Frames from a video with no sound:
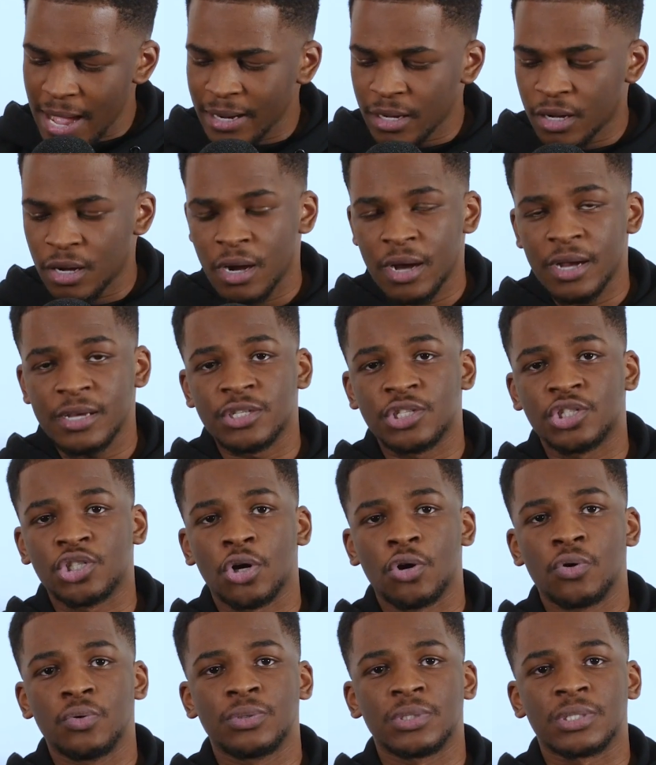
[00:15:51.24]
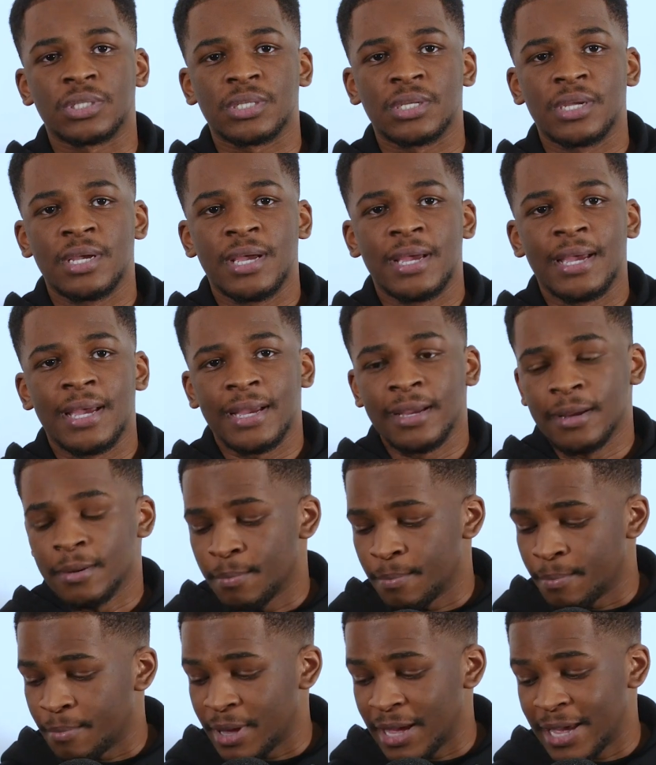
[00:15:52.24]
Curtis Jones
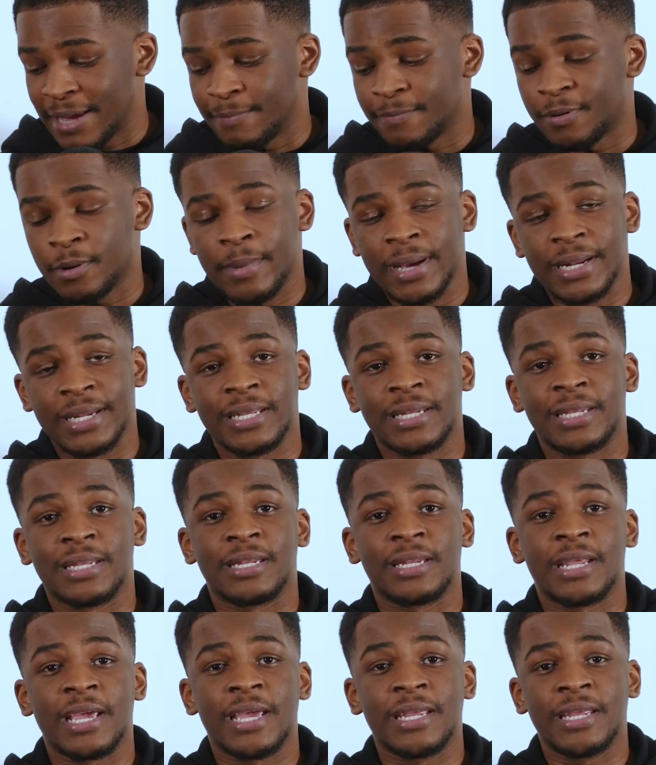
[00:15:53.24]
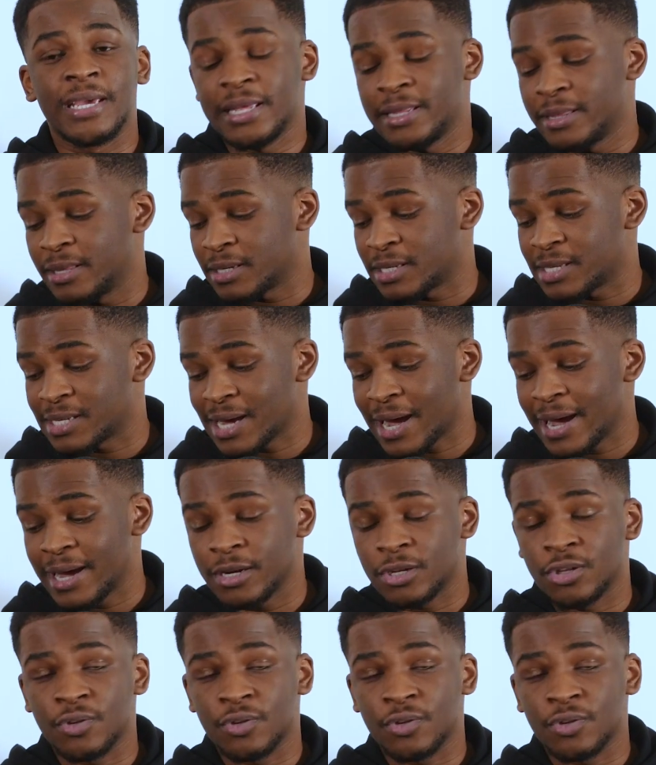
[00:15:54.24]
implemented in the side.